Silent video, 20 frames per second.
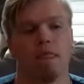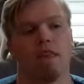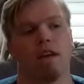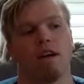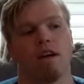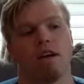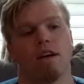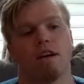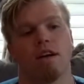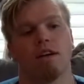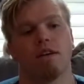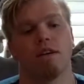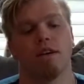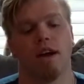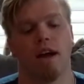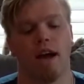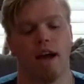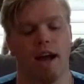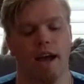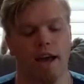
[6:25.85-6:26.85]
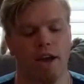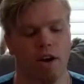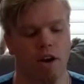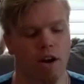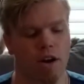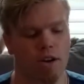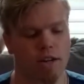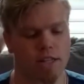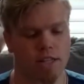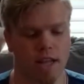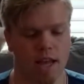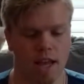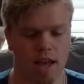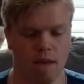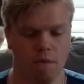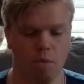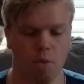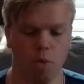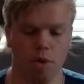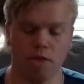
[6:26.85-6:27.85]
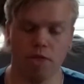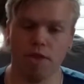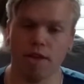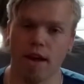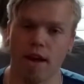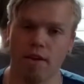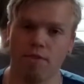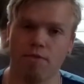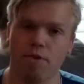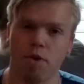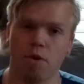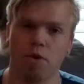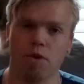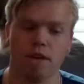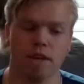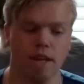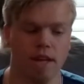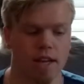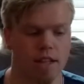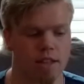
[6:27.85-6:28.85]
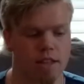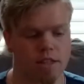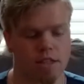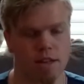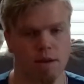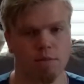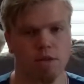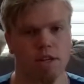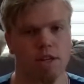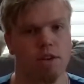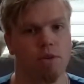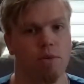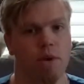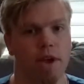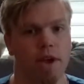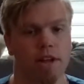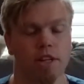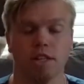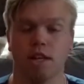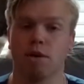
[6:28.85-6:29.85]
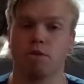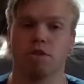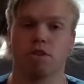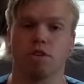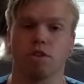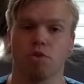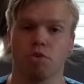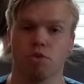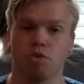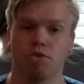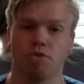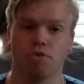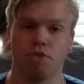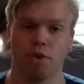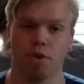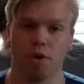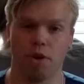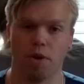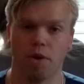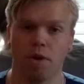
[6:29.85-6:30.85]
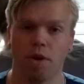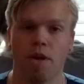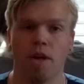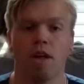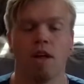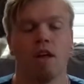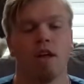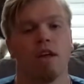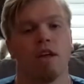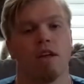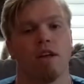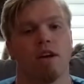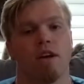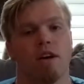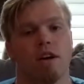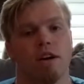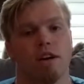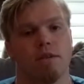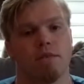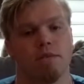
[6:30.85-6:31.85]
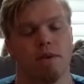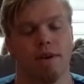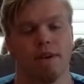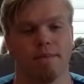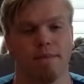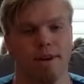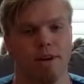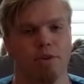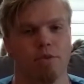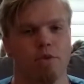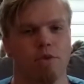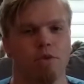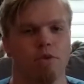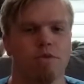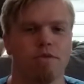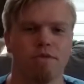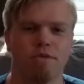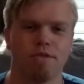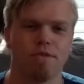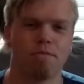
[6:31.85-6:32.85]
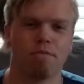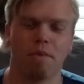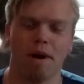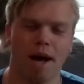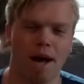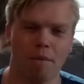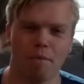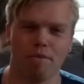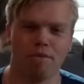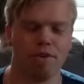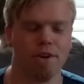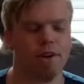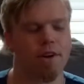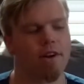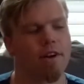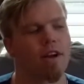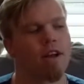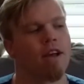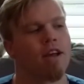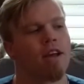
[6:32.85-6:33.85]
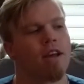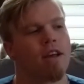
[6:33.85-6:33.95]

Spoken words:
I had a hard time with the iPhone getting the subject in range. That was the group photo, my group pop figure.